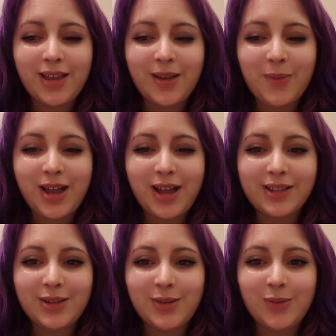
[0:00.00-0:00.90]
I had
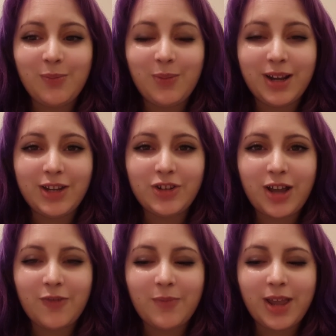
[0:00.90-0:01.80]
to bleach
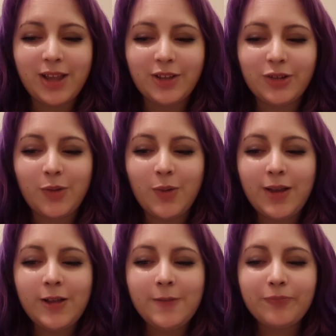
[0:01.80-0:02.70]
out of my hair, so
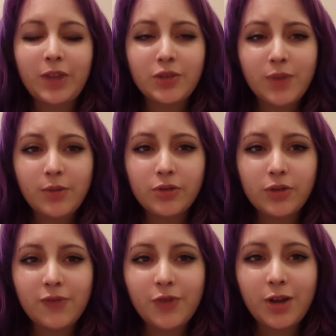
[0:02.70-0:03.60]
that's what I was
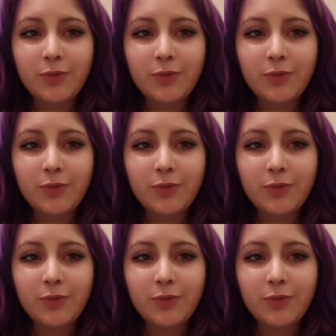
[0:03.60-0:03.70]
looking for.